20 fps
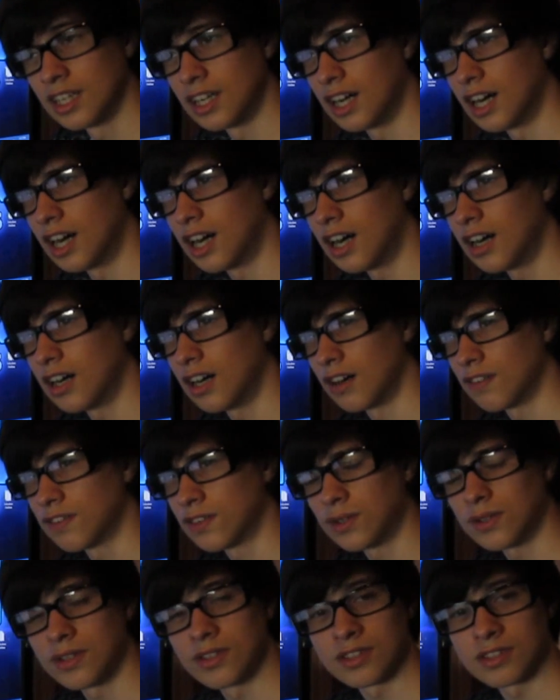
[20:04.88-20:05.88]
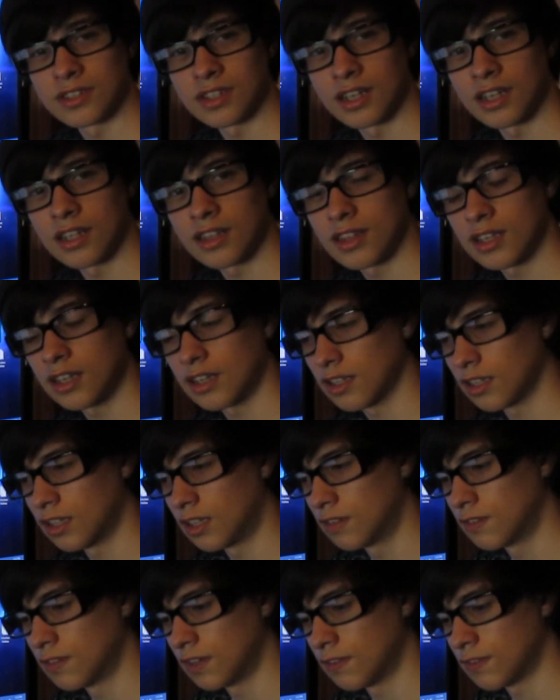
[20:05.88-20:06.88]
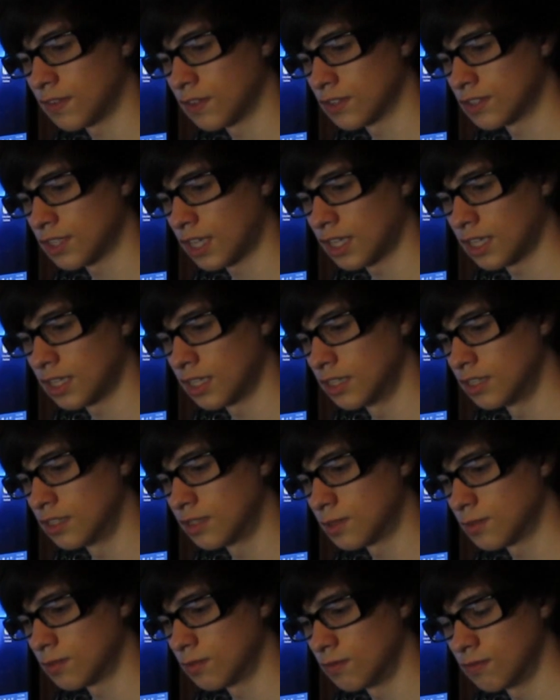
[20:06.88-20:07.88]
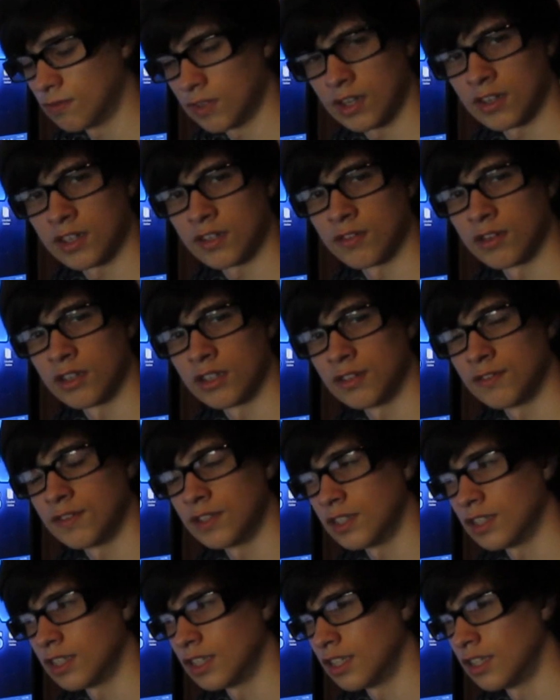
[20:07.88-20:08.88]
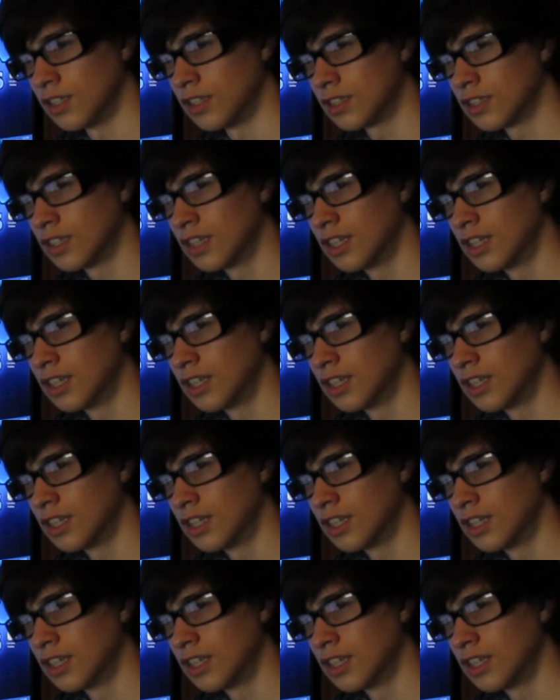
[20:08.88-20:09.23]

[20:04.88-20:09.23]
Of course. I think love at first sight is very relevant, and